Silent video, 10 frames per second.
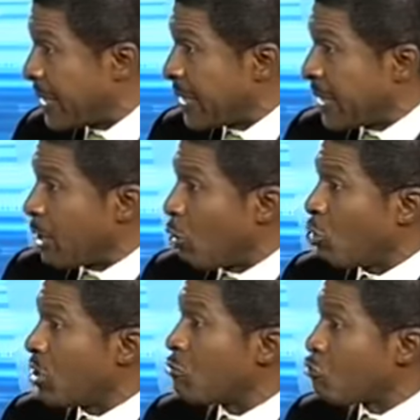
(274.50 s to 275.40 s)

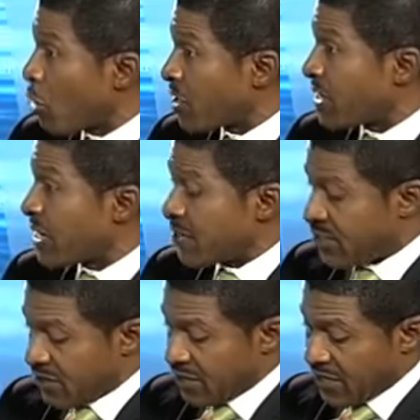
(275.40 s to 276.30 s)
on the
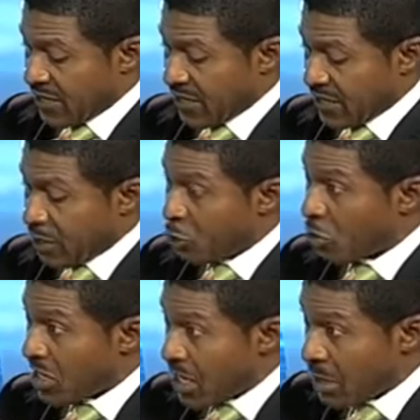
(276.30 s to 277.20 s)
Reuters
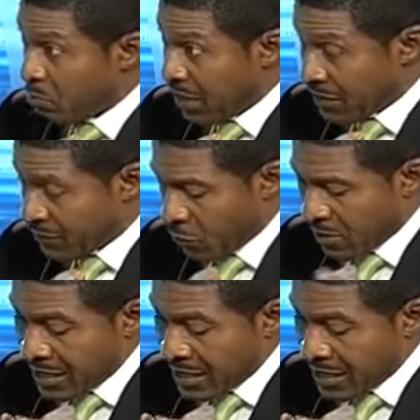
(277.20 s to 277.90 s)
trading platform.